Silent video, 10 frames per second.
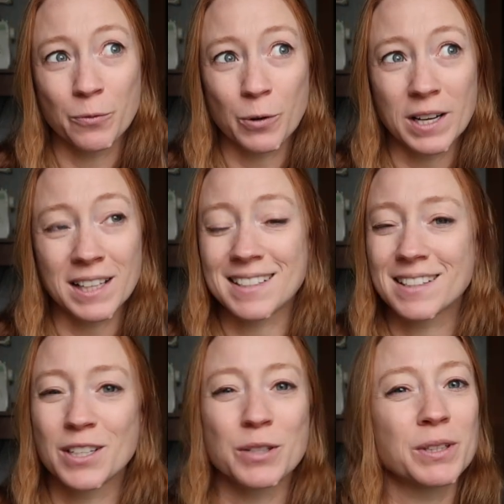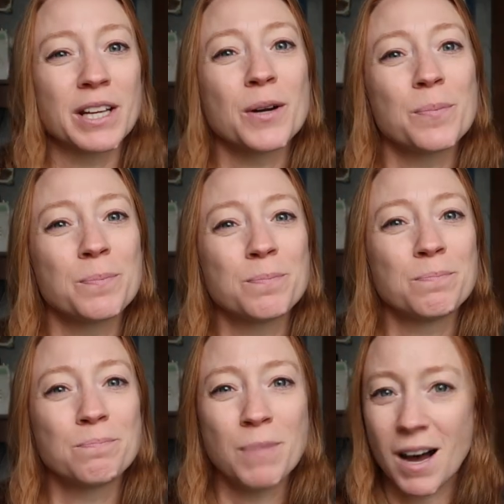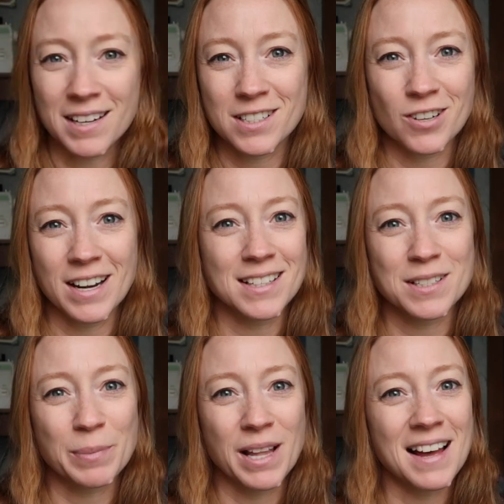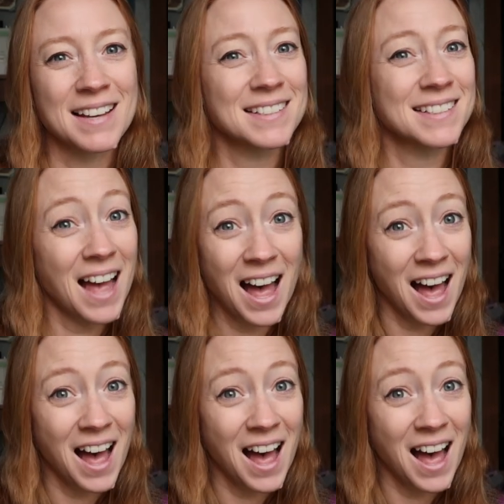One, they're, they're potty training supplies.